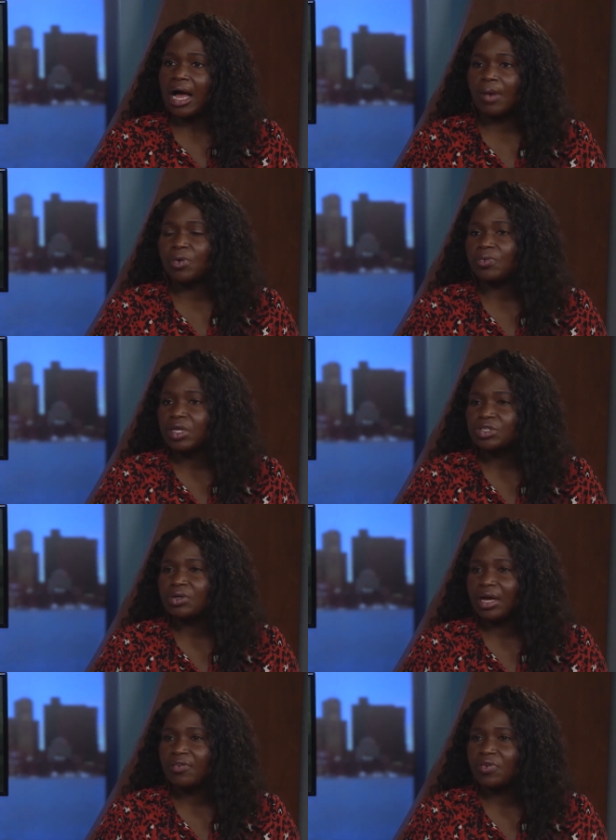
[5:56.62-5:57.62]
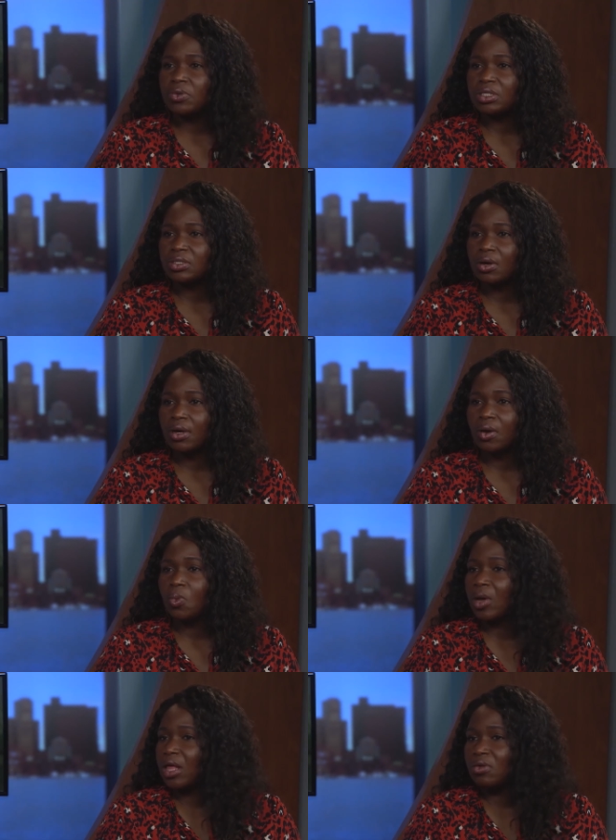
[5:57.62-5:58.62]
We're really trying to focus on a
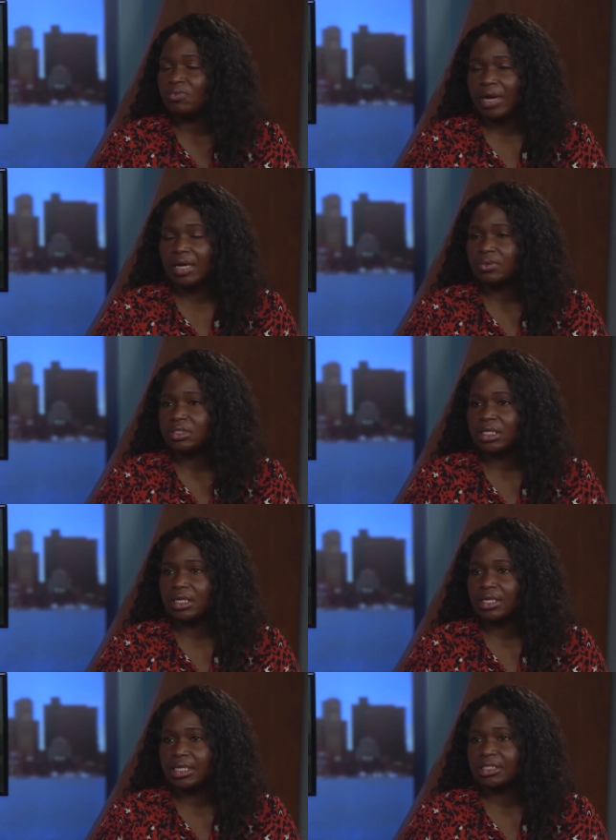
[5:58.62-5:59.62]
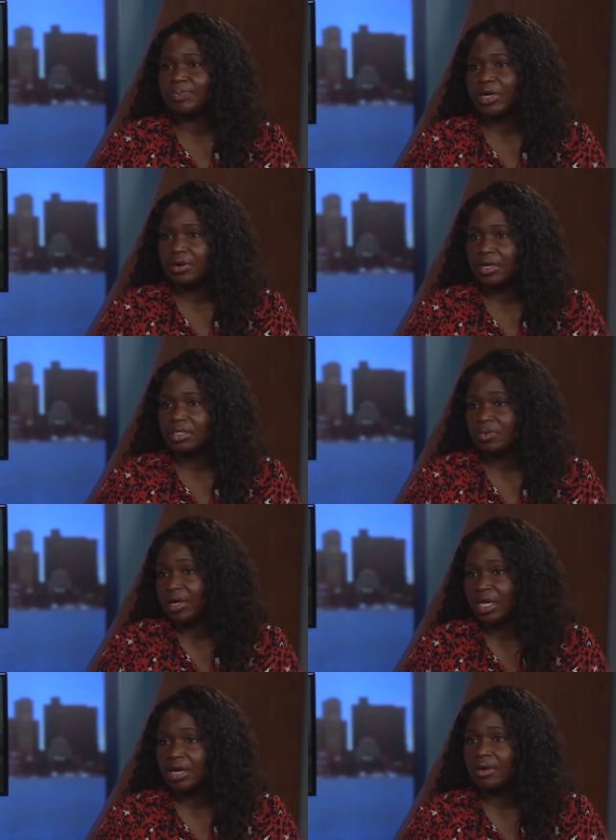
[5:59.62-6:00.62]
well-rounded experience
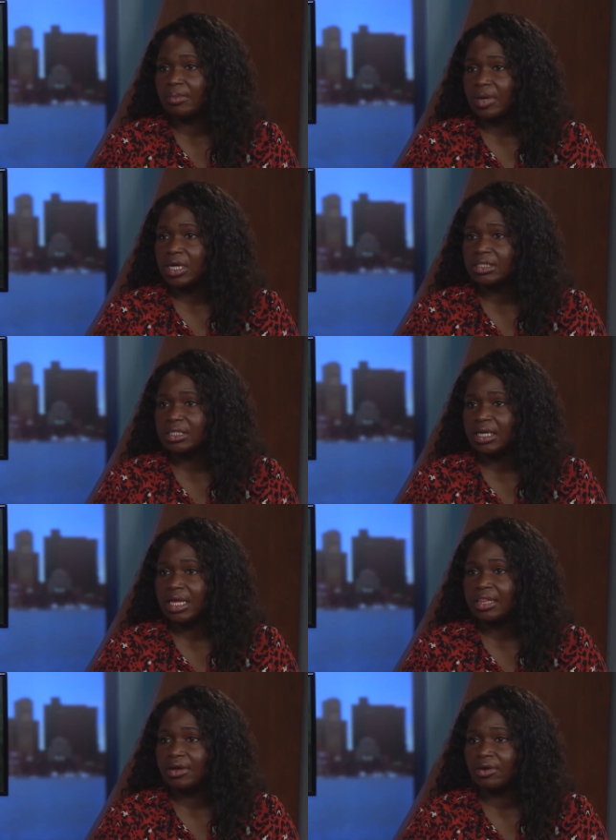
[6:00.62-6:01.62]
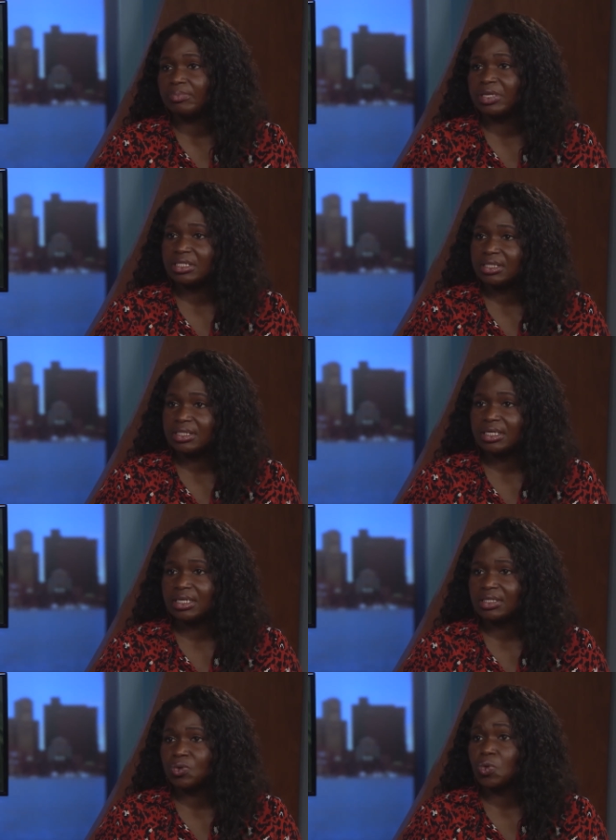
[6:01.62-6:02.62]
while you're here in Boston. And there are
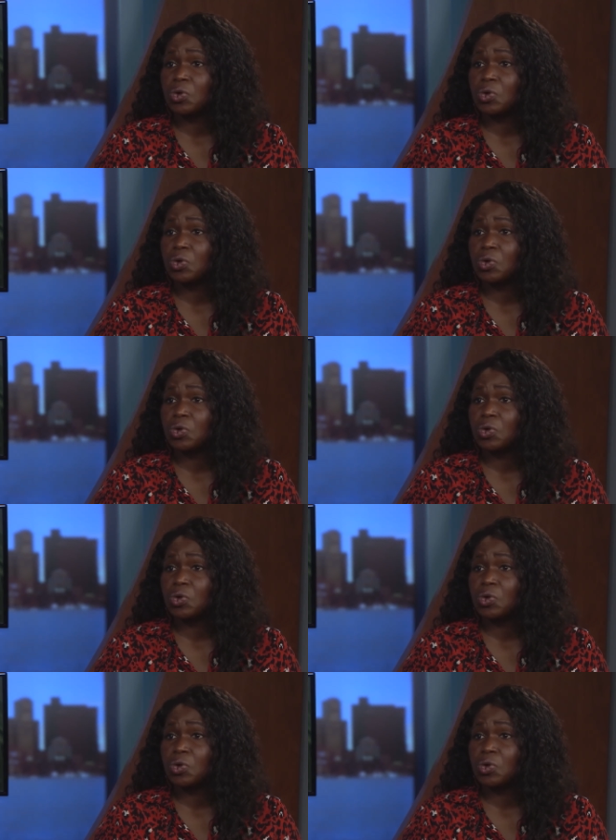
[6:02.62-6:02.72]
businesses or